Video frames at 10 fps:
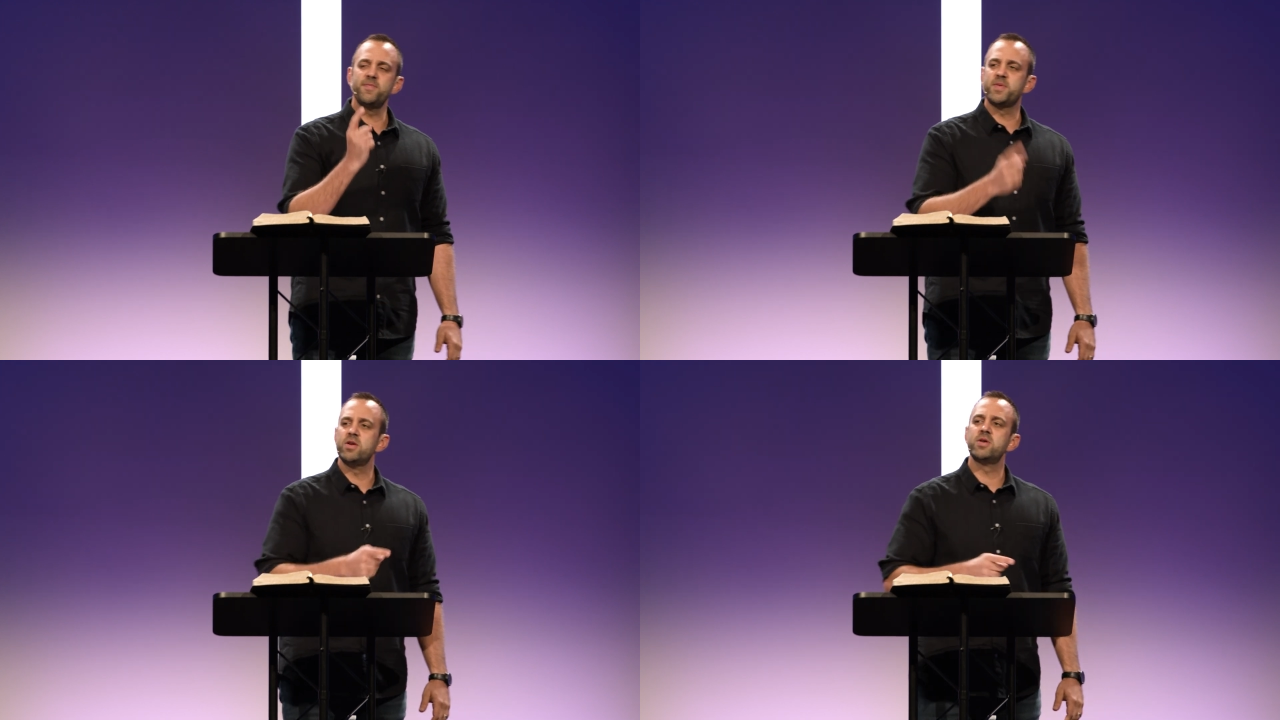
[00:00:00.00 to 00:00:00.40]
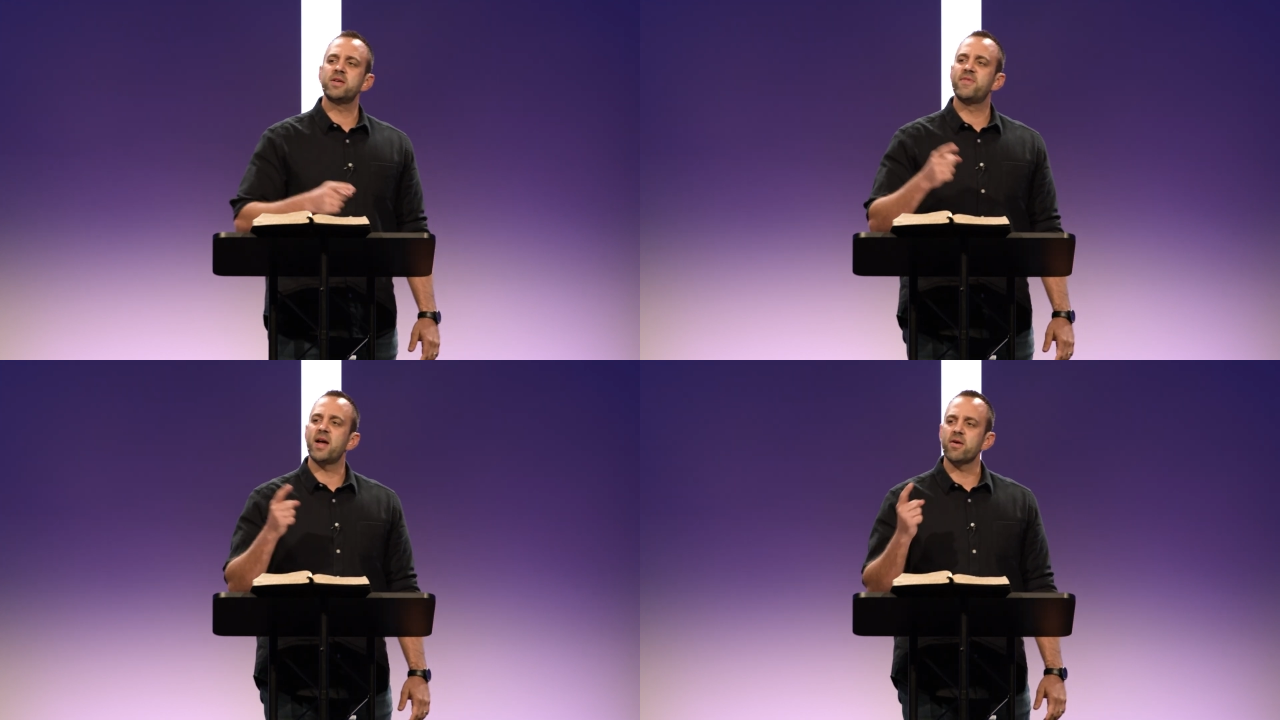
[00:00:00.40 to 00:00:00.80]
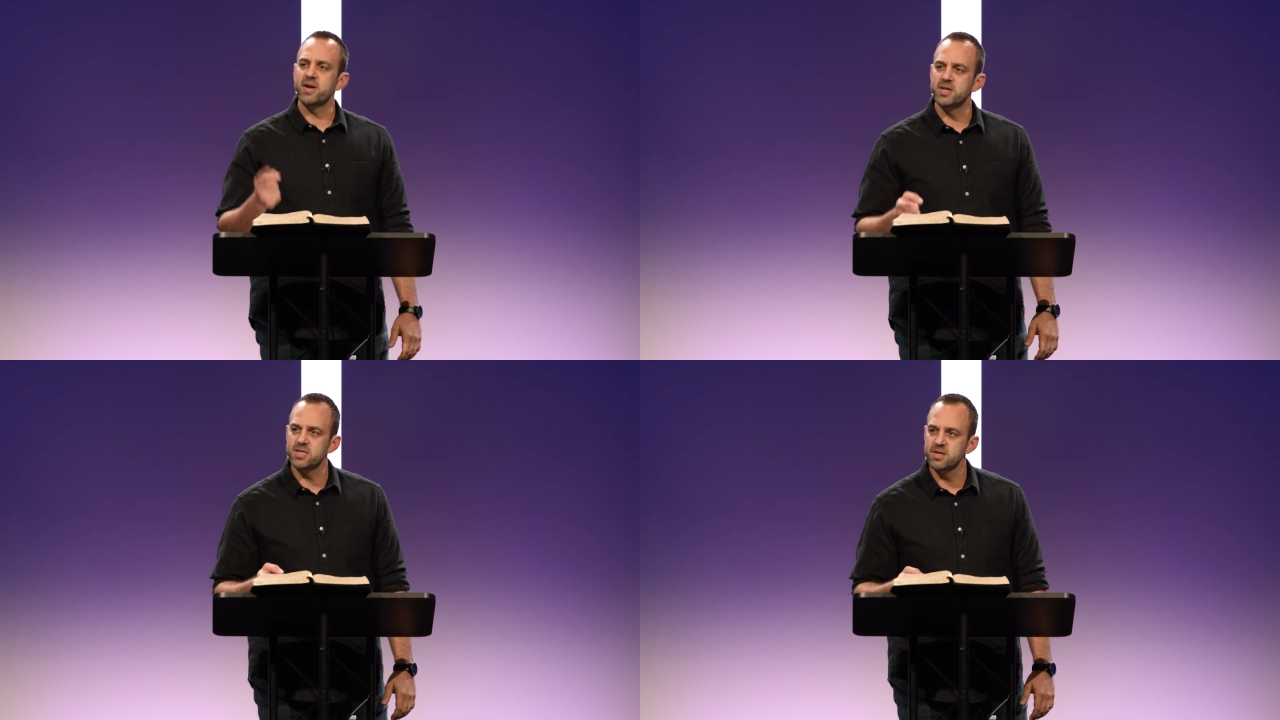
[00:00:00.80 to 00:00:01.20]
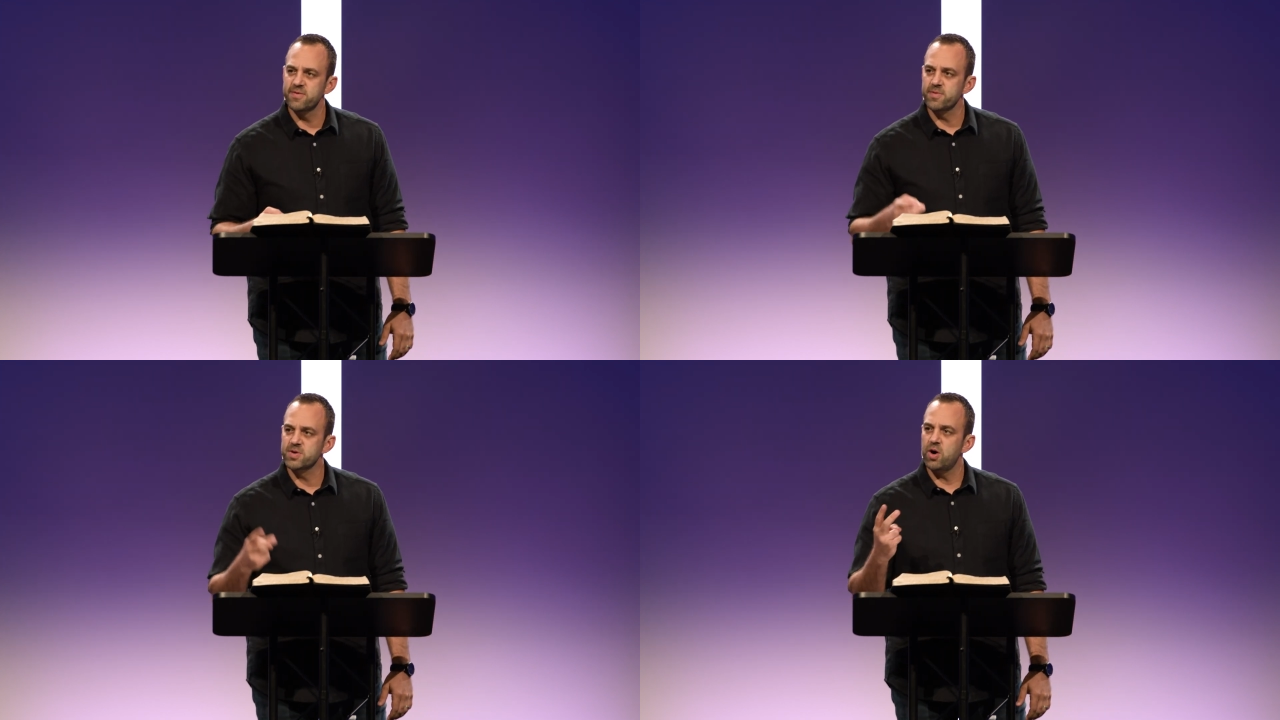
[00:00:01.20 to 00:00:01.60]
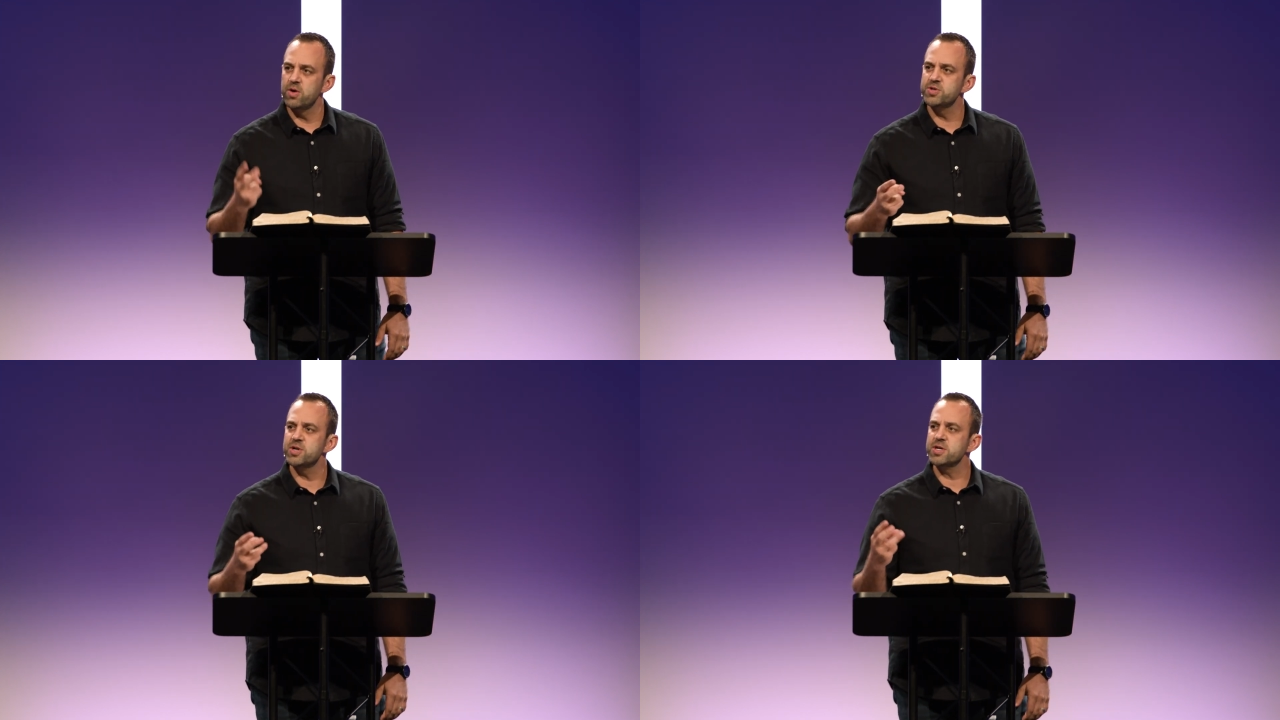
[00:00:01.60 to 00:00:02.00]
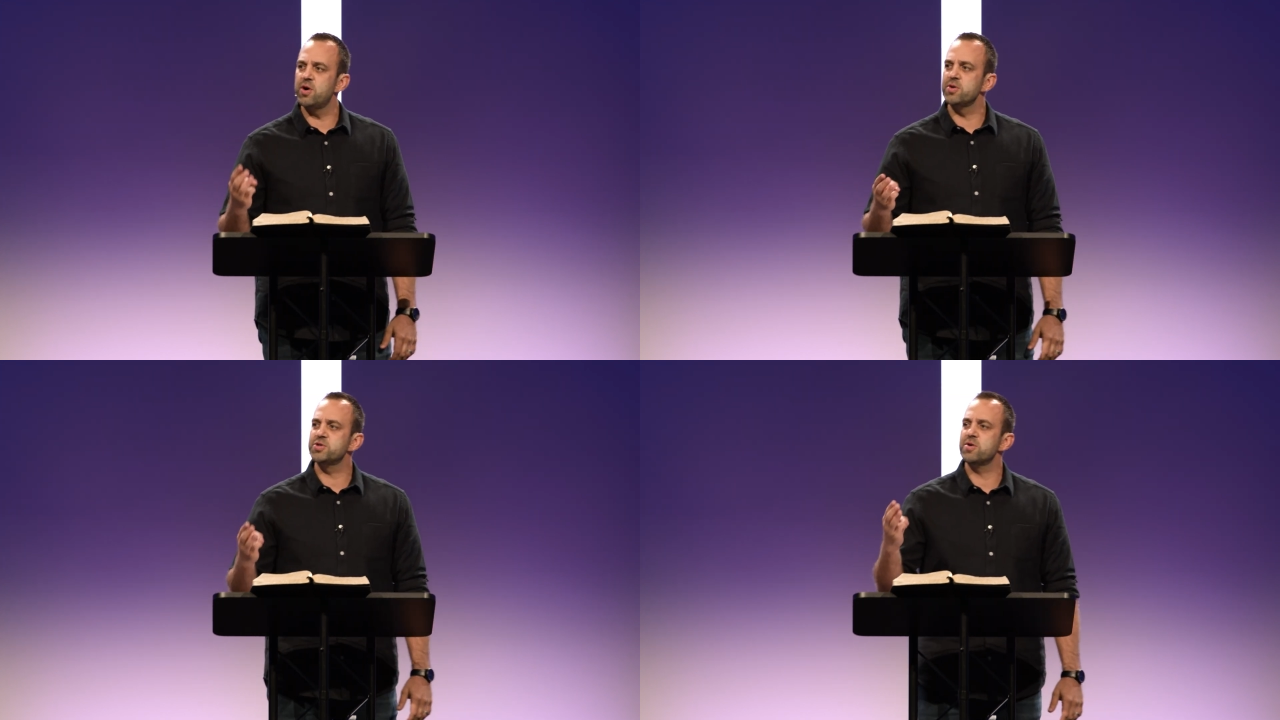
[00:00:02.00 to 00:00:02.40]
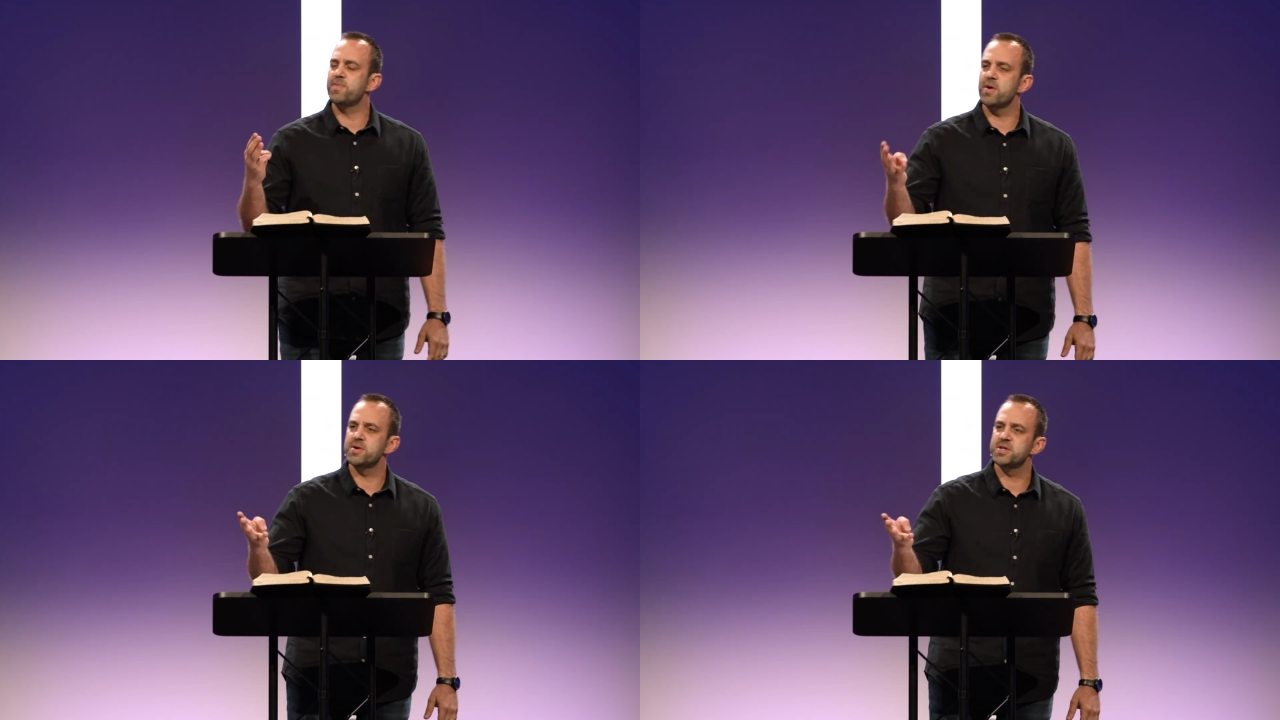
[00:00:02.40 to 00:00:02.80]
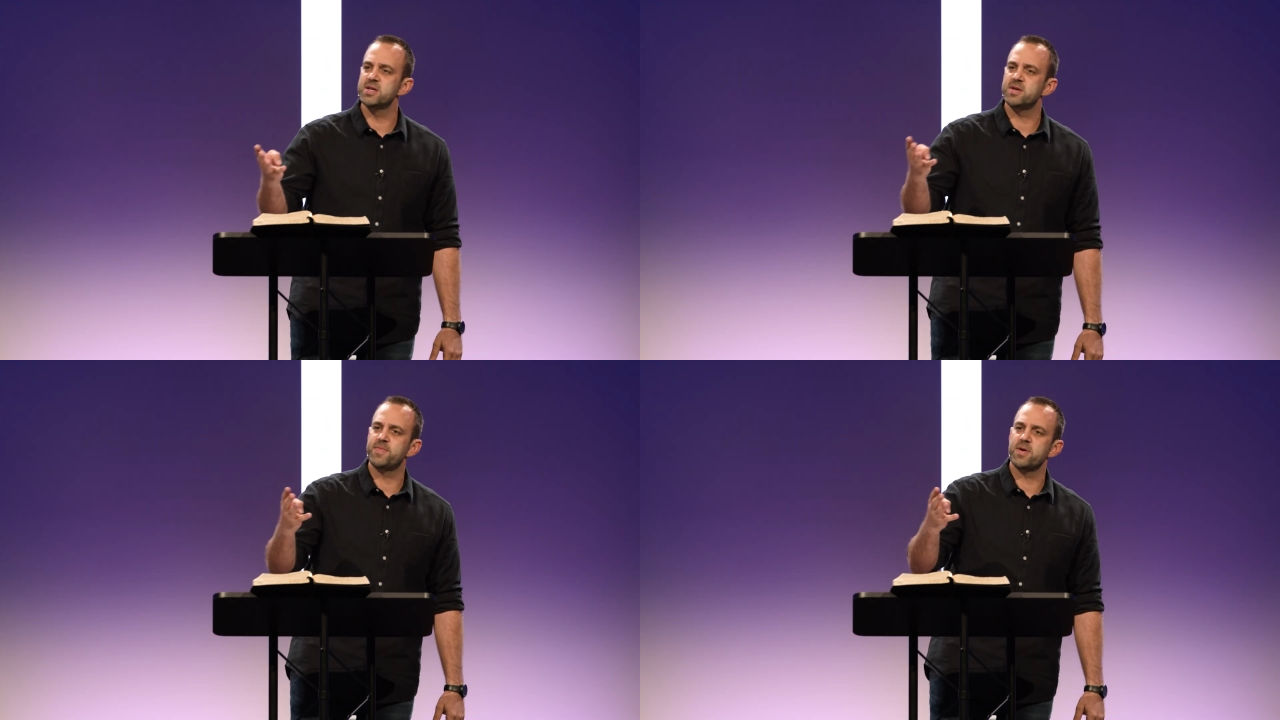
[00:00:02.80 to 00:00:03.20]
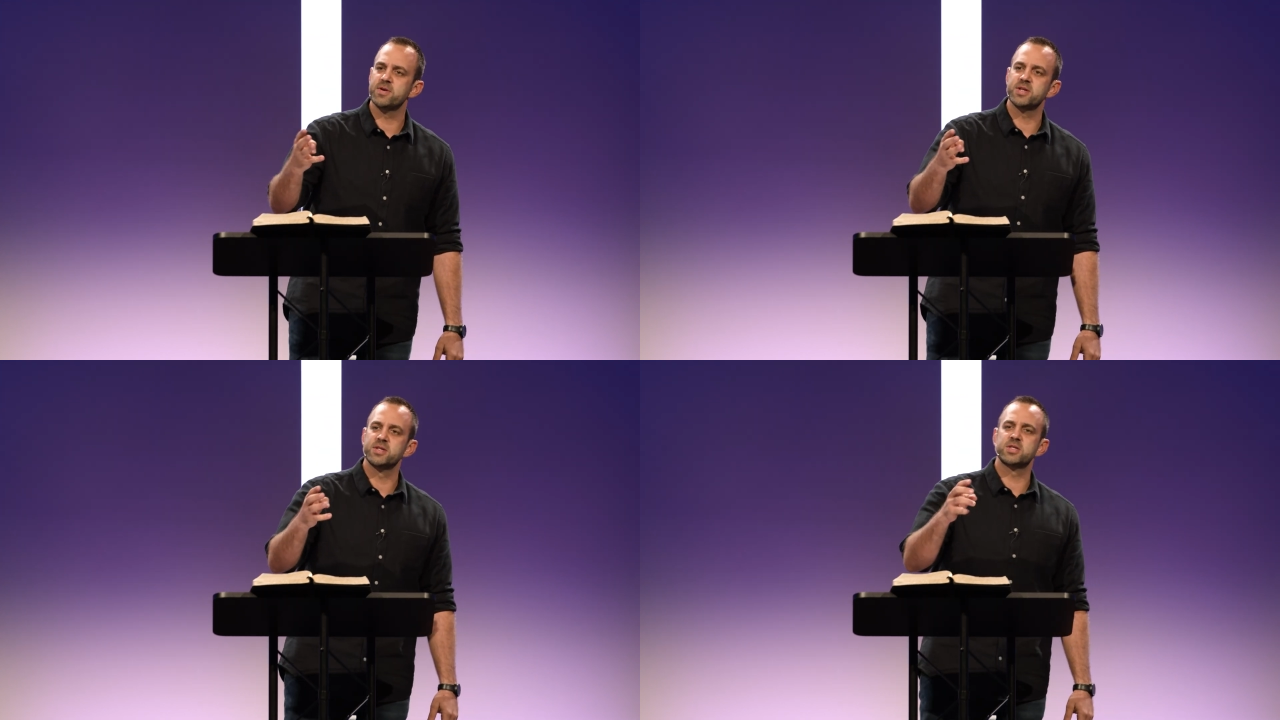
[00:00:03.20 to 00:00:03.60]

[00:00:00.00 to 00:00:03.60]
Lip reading: of beauty varies from culture to culture, person to person?